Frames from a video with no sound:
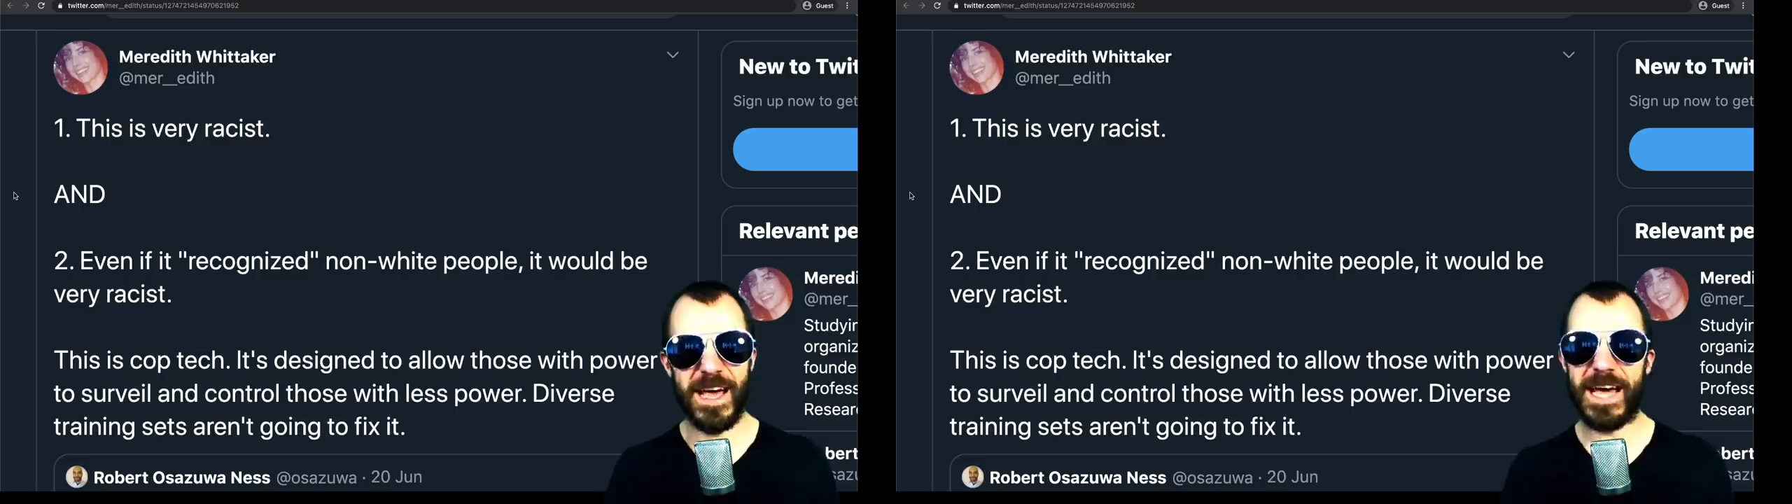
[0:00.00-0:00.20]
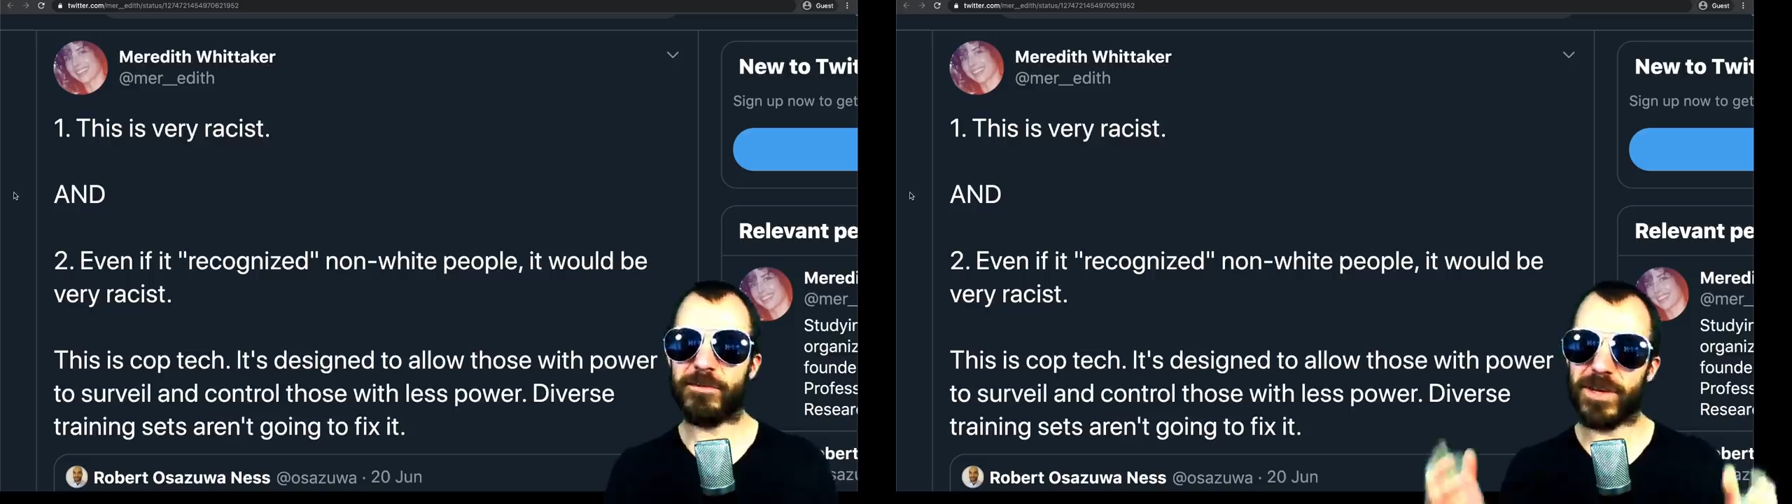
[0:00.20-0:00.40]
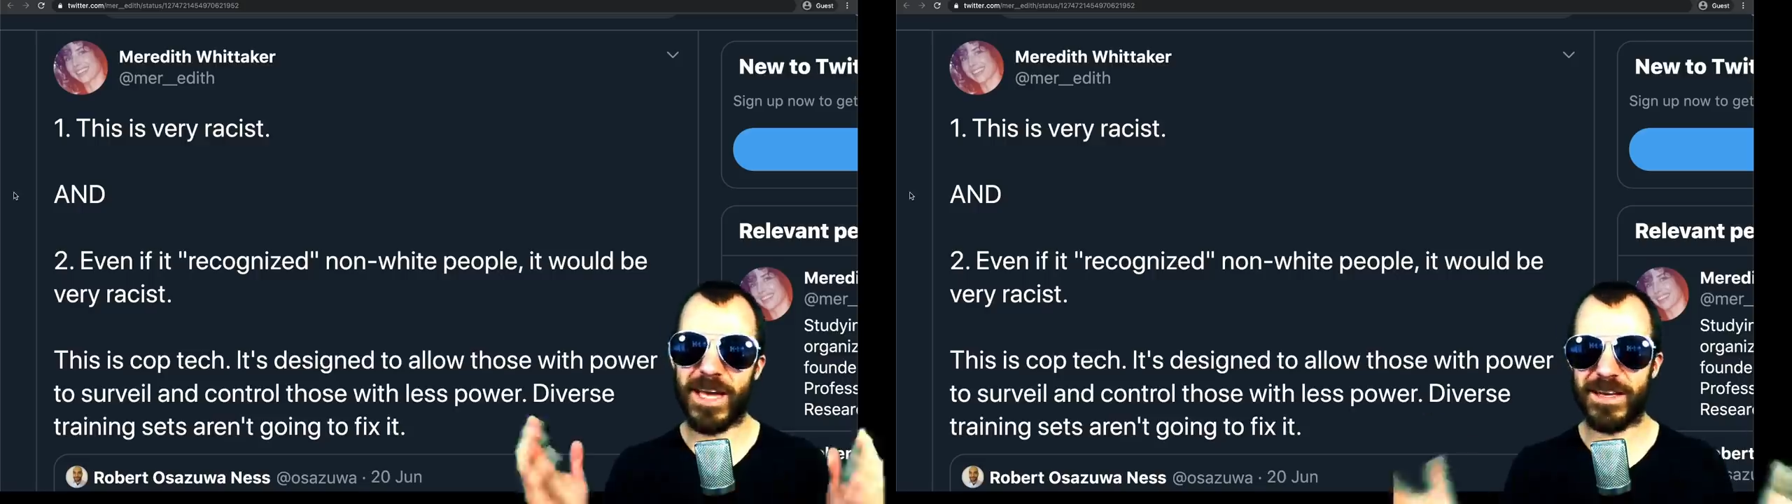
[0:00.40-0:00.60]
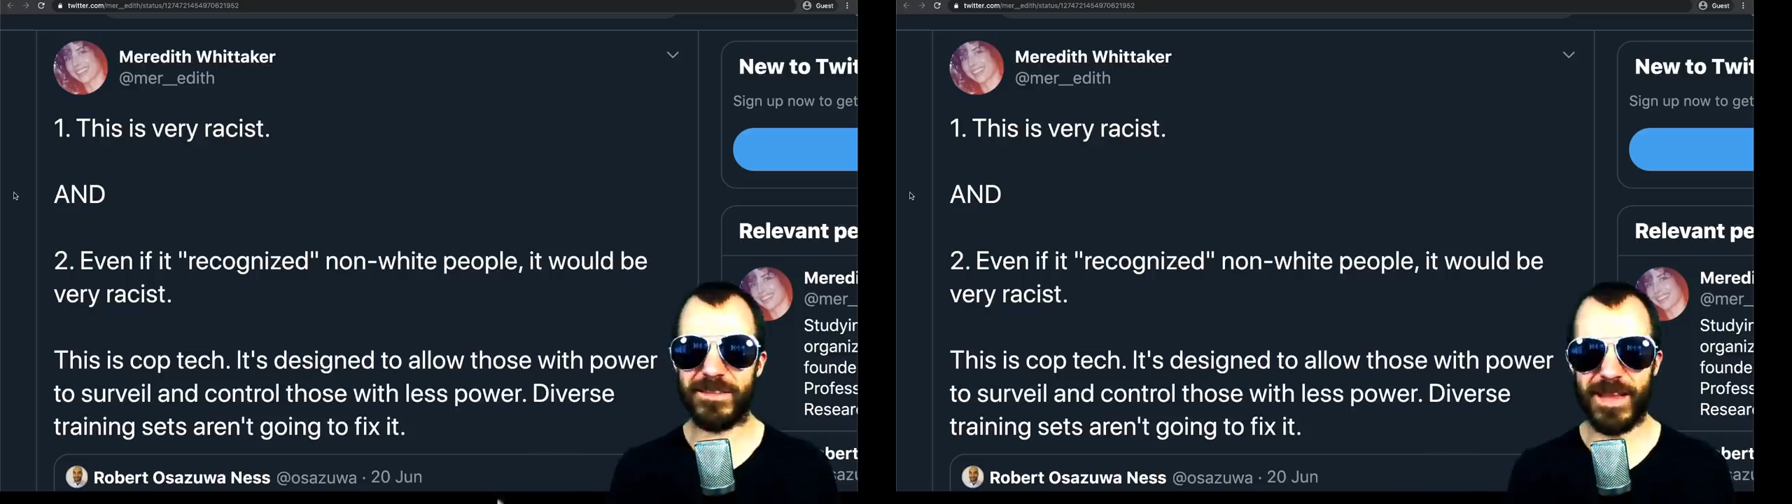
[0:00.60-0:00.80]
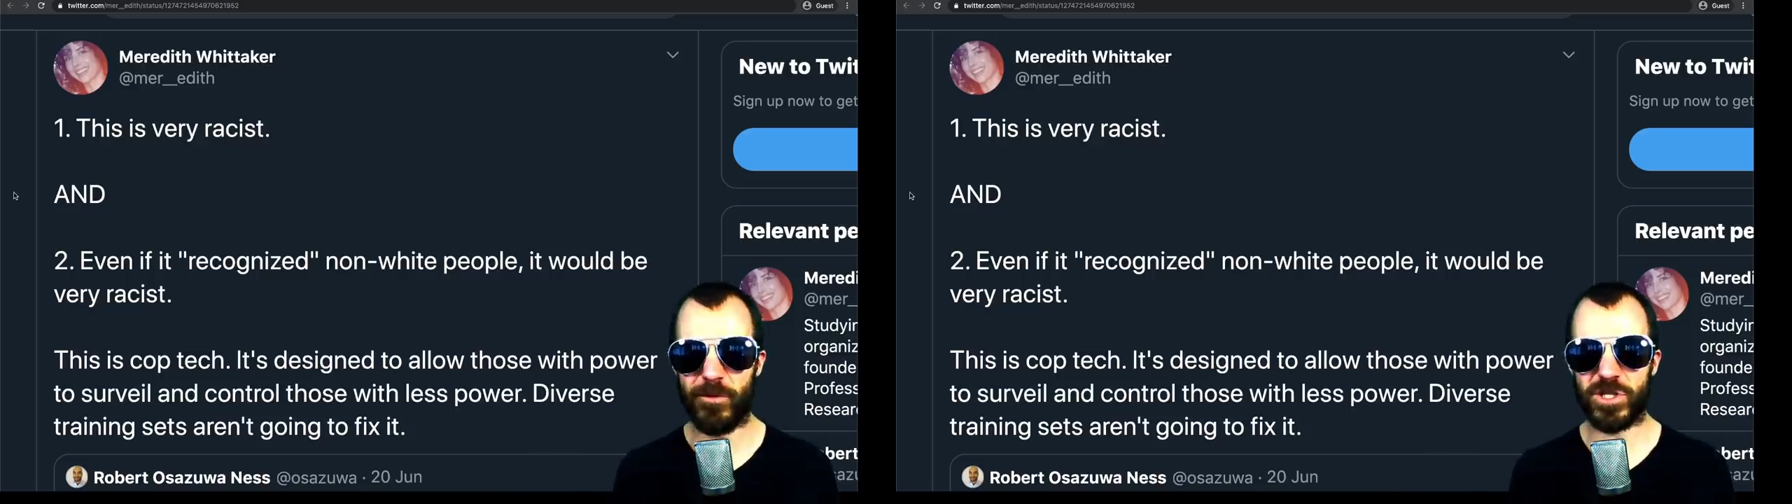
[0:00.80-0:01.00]
advocating
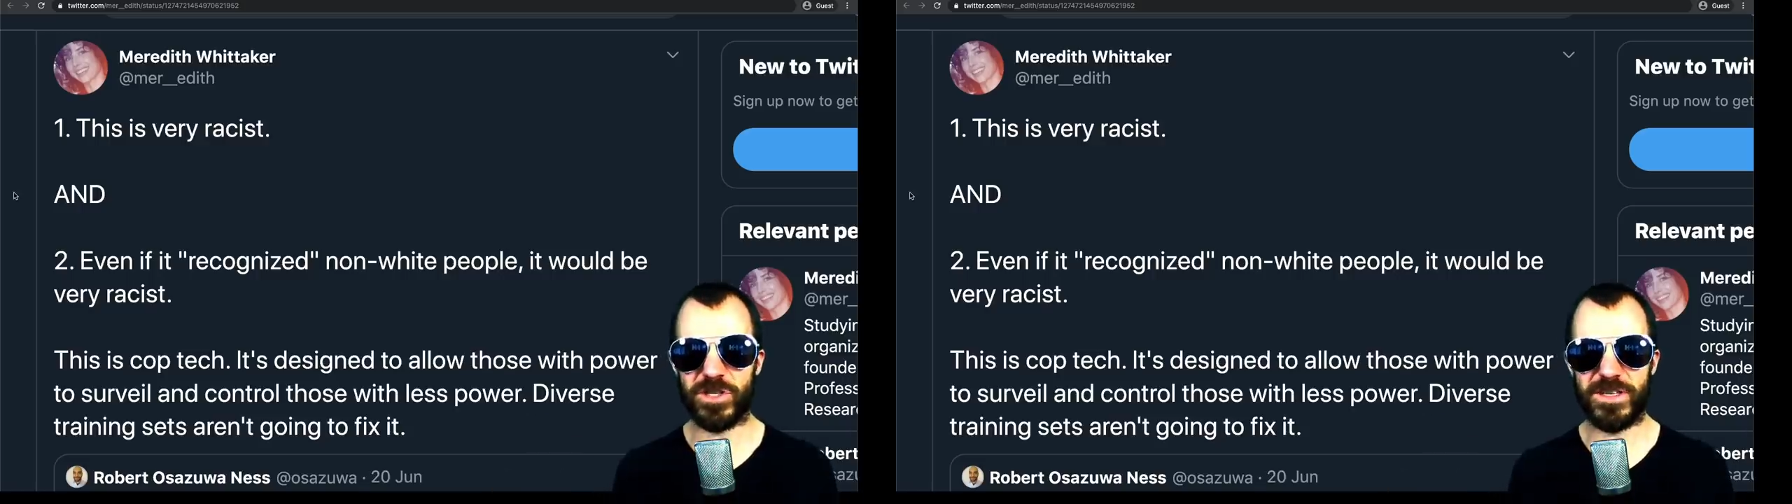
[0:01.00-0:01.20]
that we should